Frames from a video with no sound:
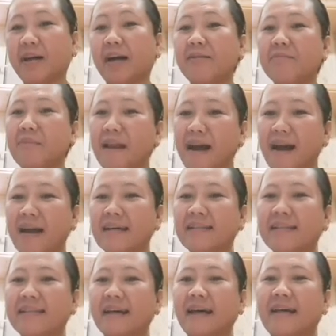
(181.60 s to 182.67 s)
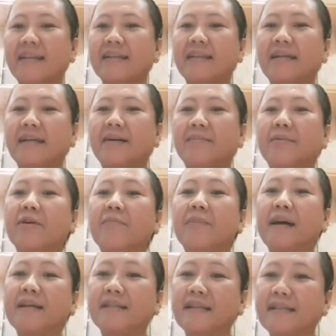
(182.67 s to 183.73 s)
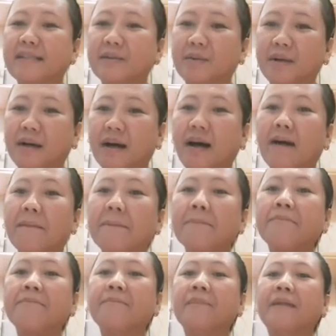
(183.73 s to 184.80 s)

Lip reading: God bless and more blessings to come.